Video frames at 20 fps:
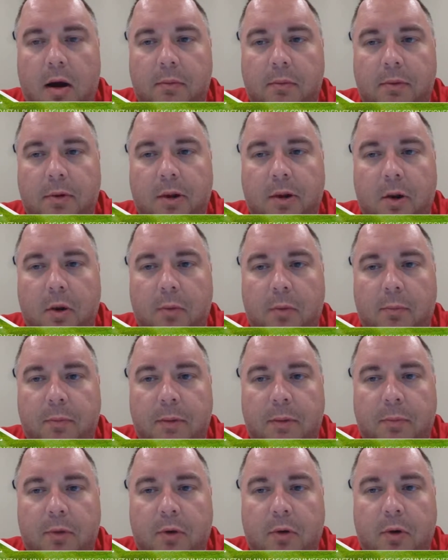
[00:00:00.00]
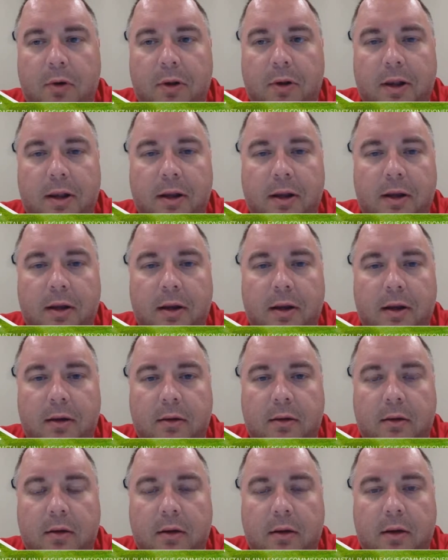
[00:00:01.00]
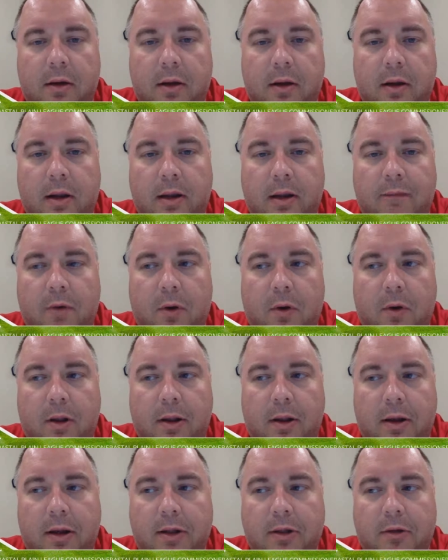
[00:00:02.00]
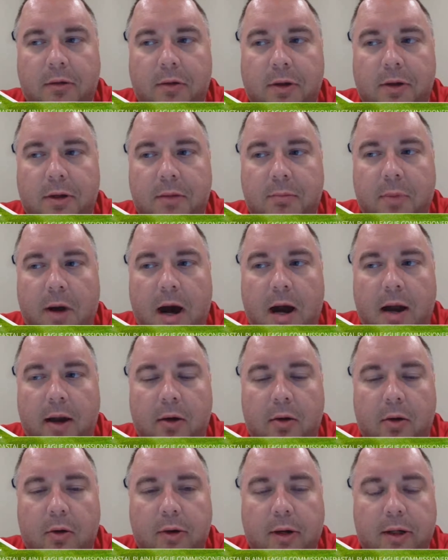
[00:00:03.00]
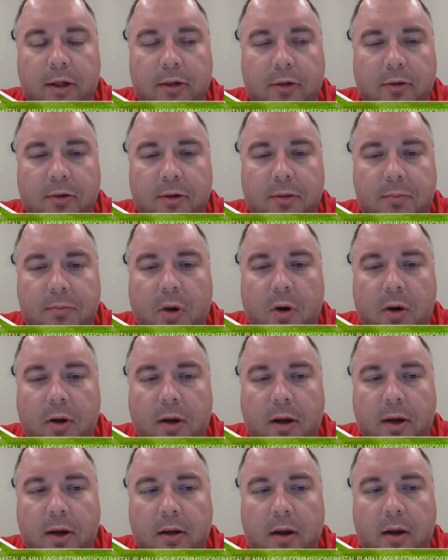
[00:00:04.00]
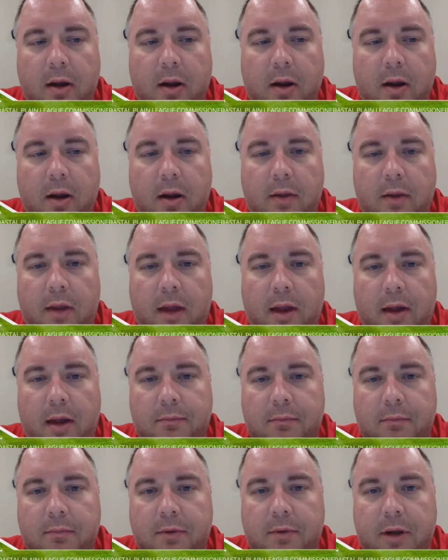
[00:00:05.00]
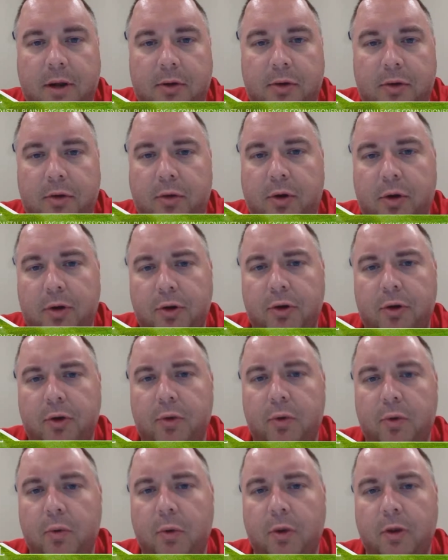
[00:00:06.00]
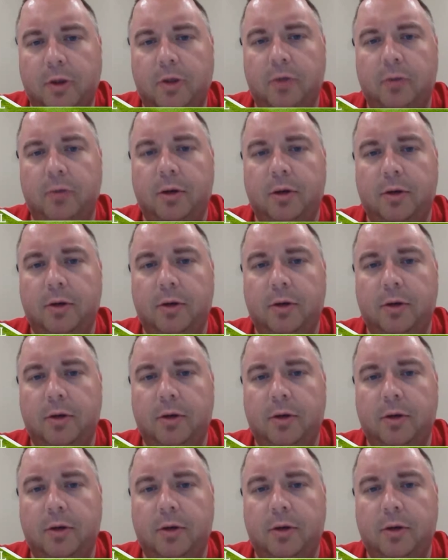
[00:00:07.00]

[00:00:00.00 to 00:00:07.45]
so people are seeing, as far as an interested buyer or an interested market, that you can do what you can